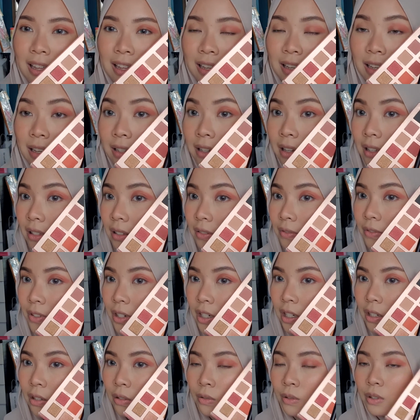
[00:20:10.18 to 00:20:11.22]
it doesn't
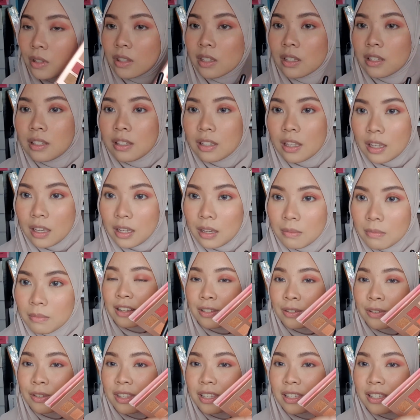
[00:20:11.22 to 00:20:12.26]
really look the same.
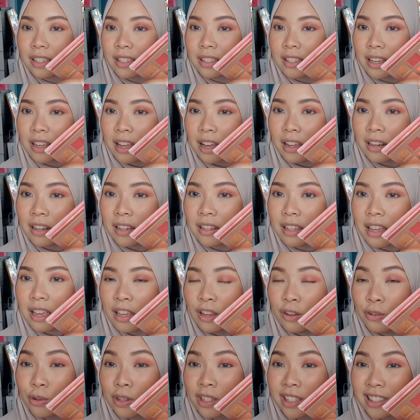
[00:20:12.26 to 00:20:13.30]
So this is the color that
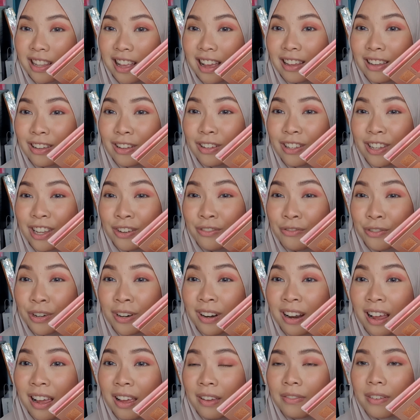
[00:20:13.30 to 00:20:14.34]
it looks like in real
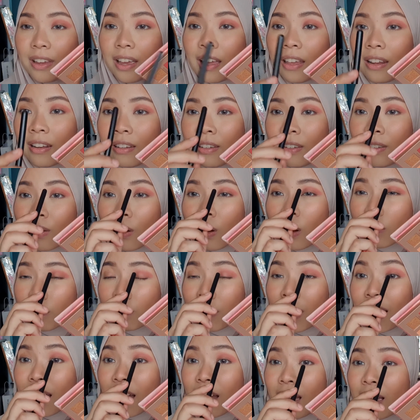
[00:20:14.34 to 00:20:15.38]
life, and on
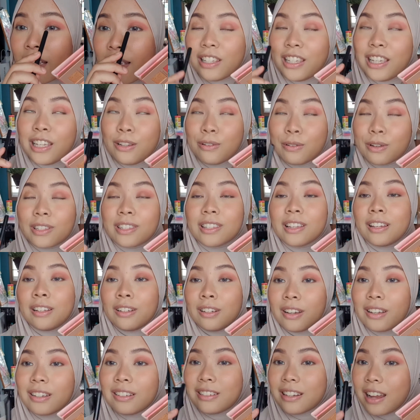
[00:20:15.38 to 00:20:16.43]
my eyes it looks a
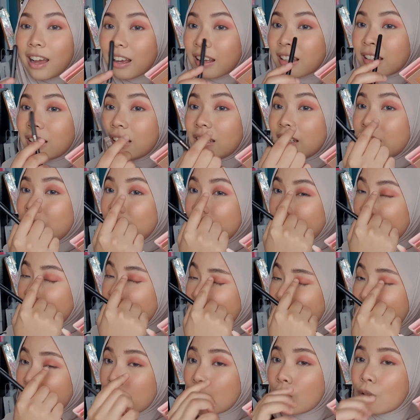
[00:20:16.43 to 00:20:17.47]
lot darker.
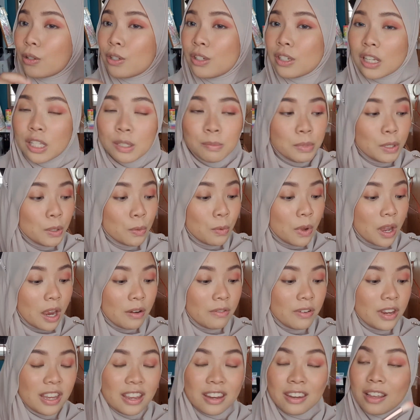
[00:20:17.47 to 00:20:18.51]
So just be
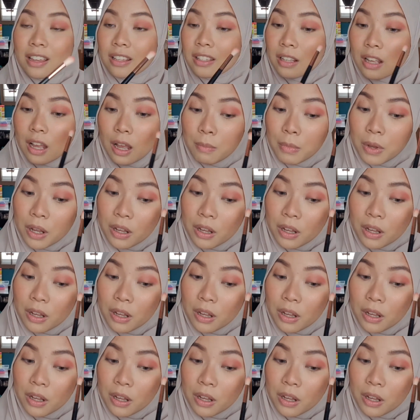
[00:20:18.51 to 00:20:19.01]
wary, it does come out